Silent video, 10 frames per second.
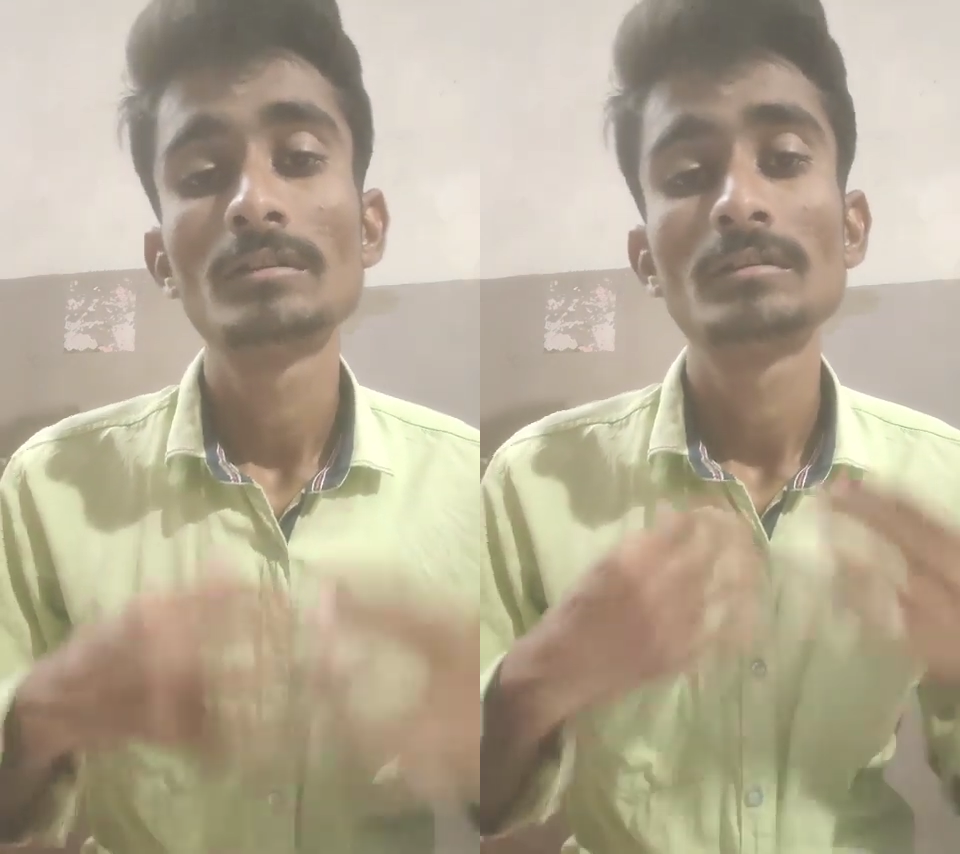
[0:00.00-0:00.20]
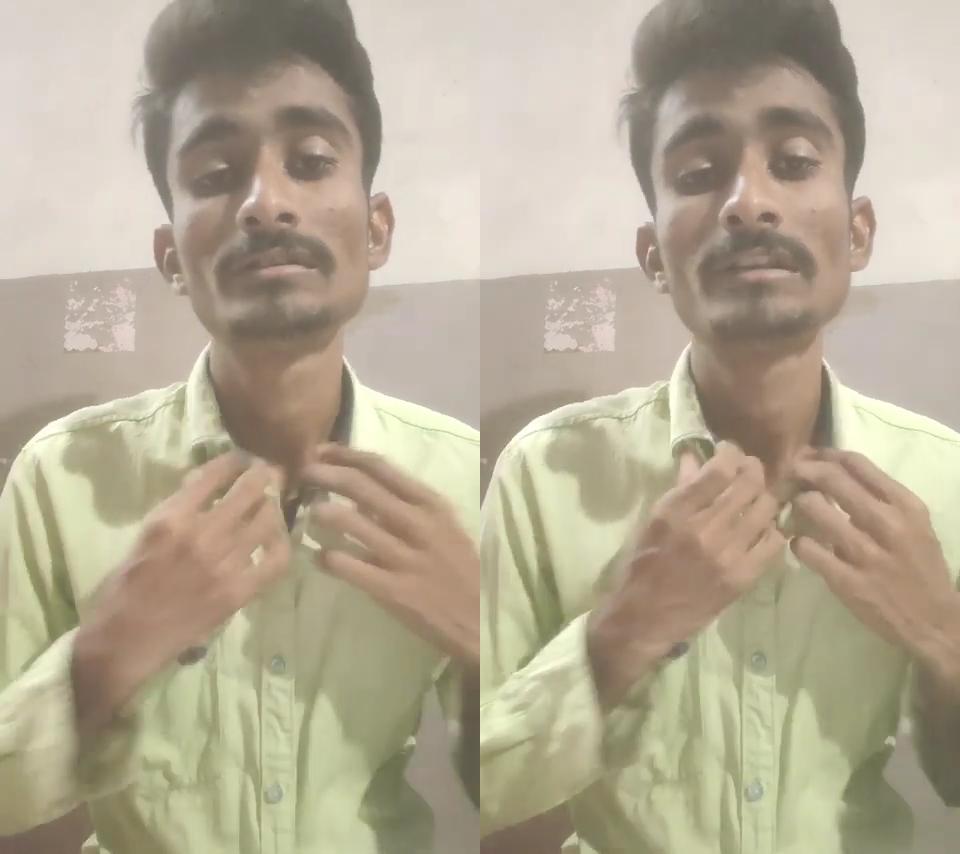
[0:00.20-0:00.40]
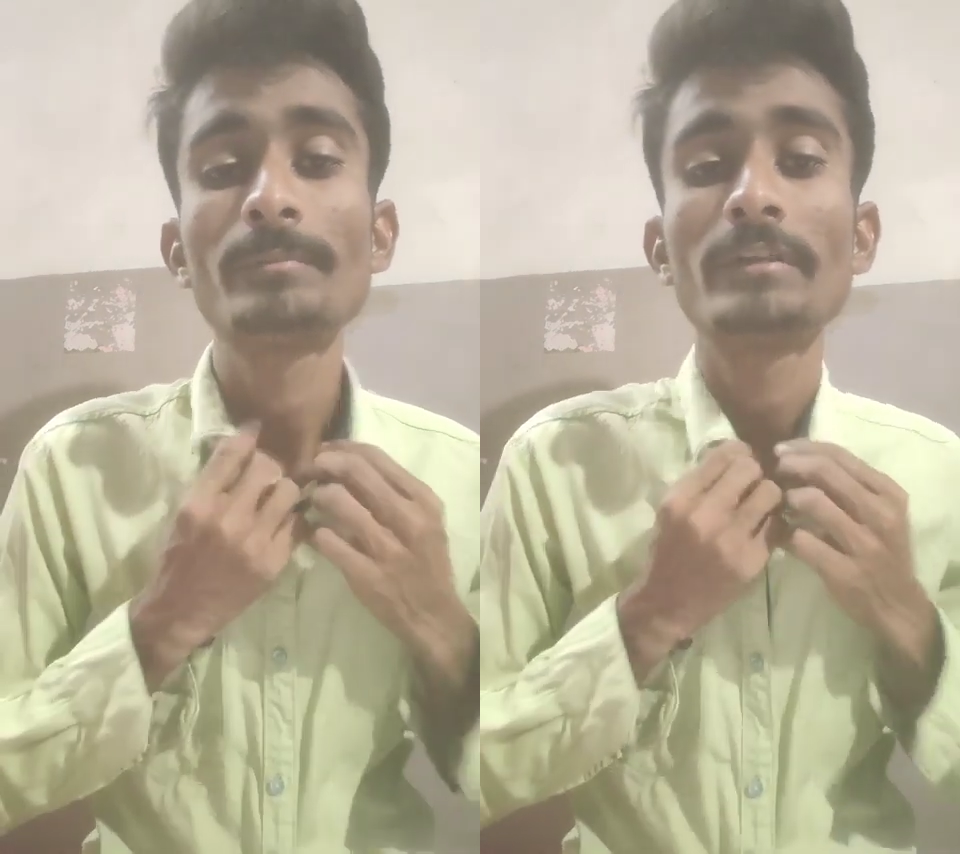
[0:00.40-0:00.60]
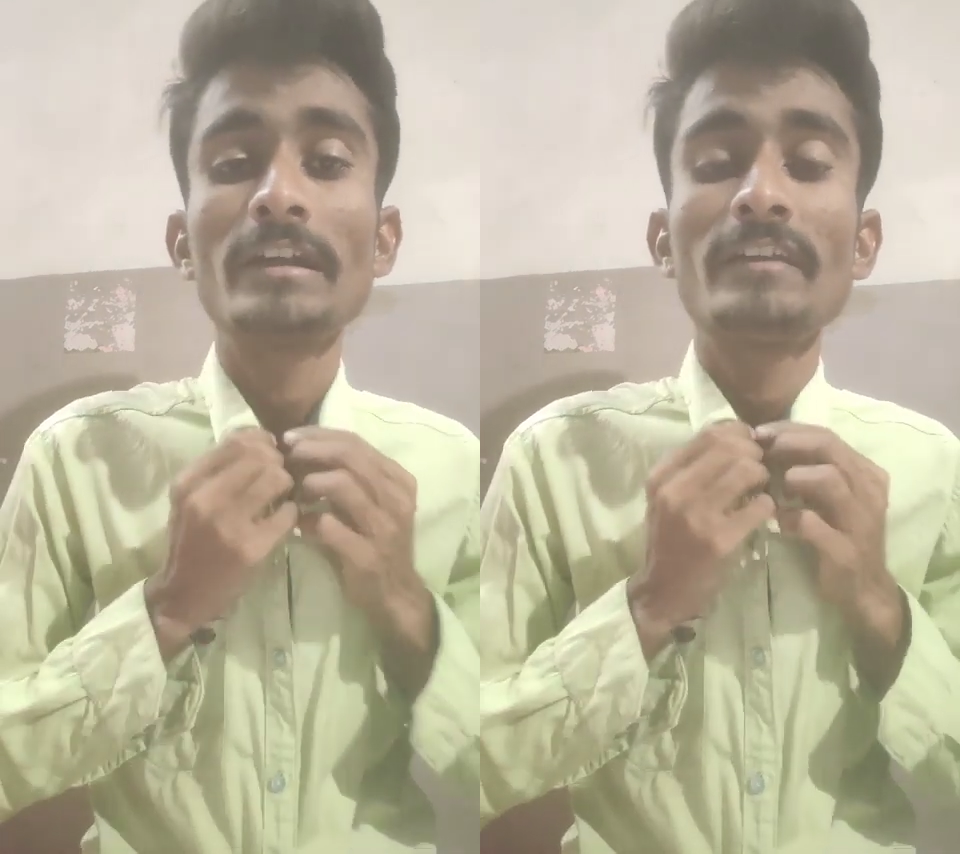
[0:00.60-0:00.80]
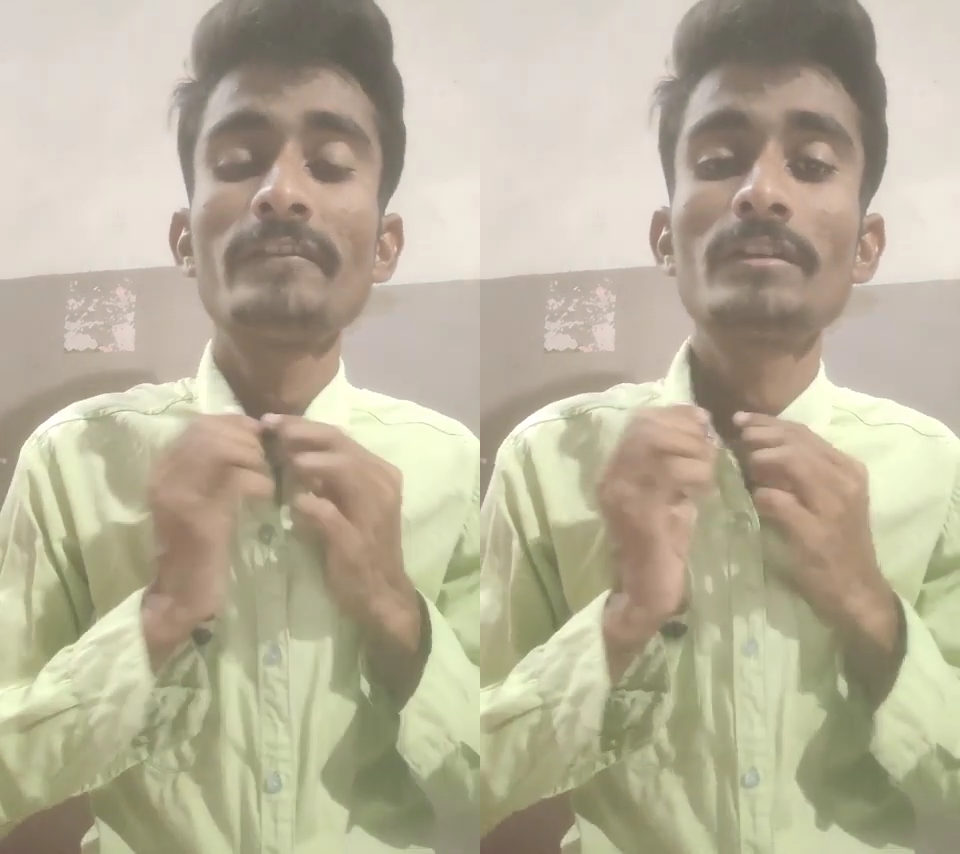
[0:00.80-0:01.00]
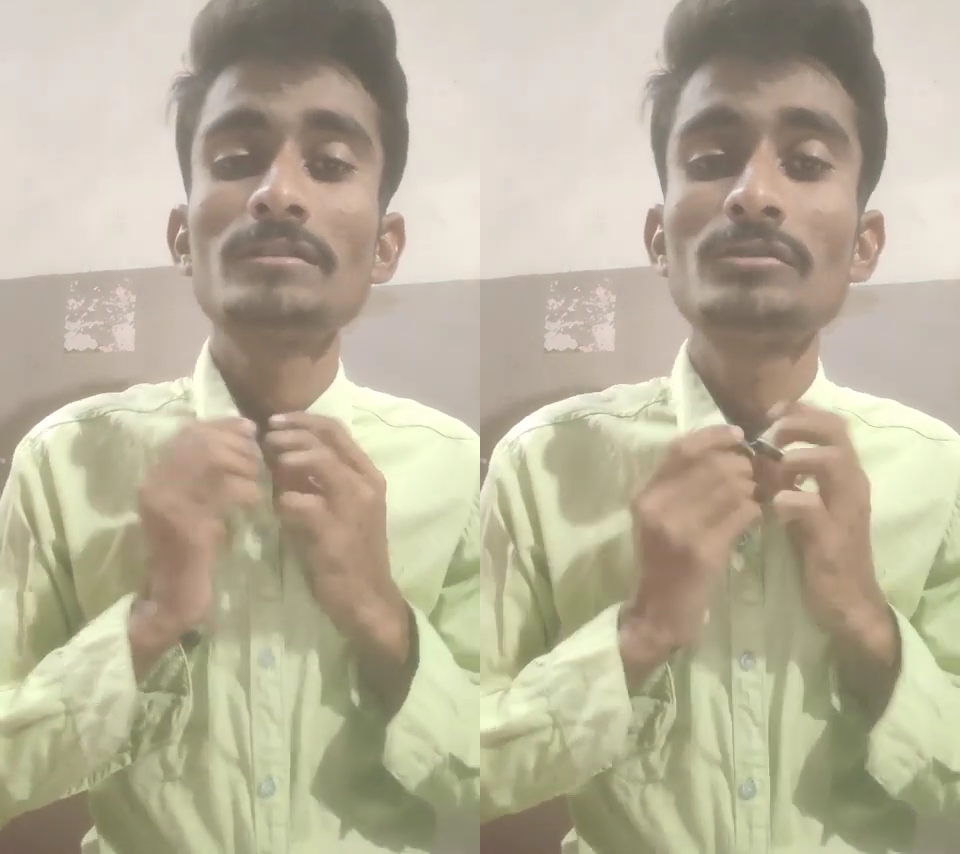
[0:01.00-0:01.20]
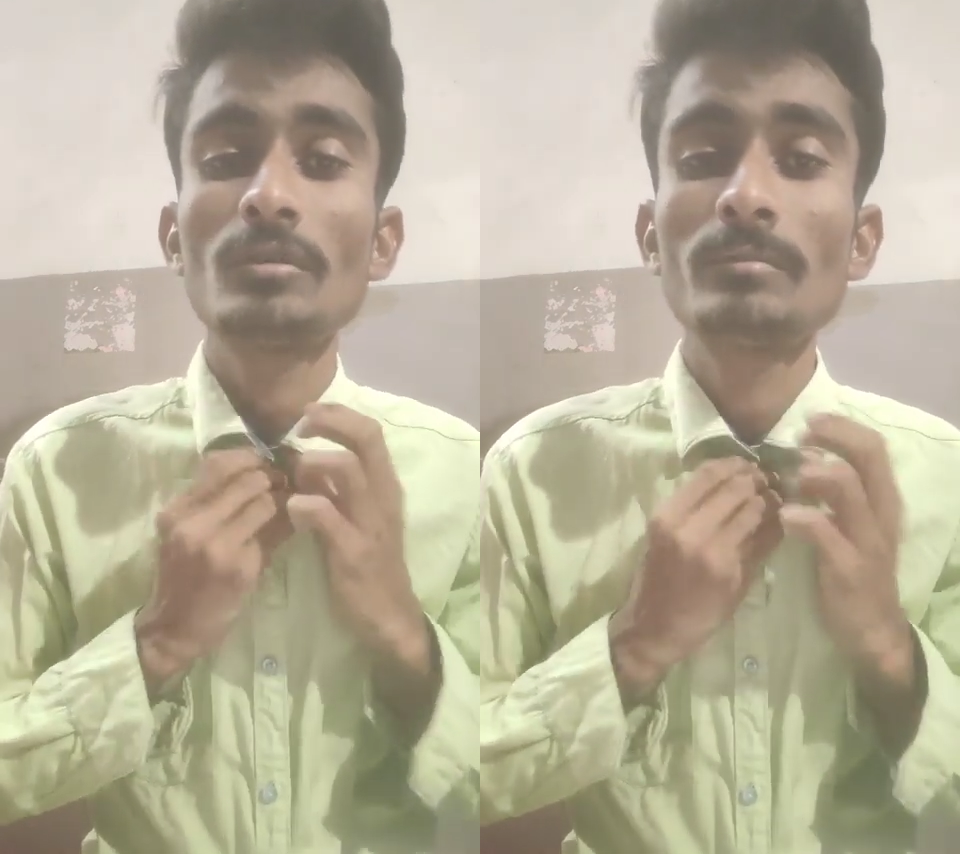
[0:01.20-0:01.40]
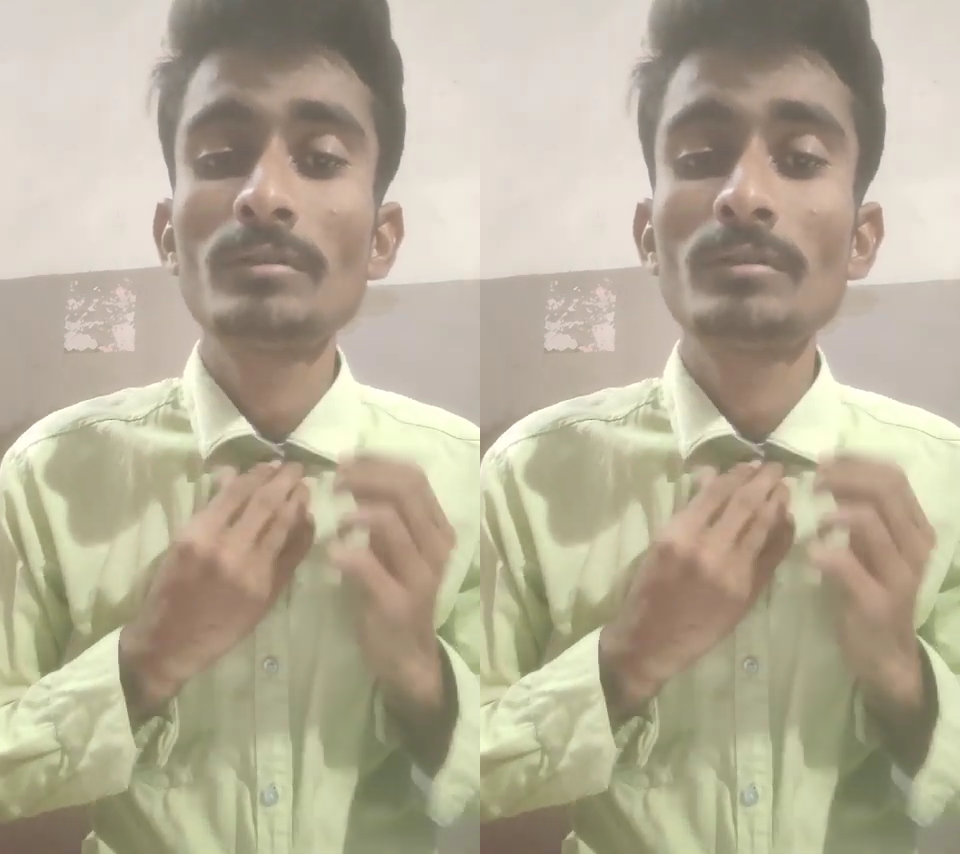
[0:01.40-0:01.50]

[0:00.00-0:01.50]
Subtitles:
safety and efficacy of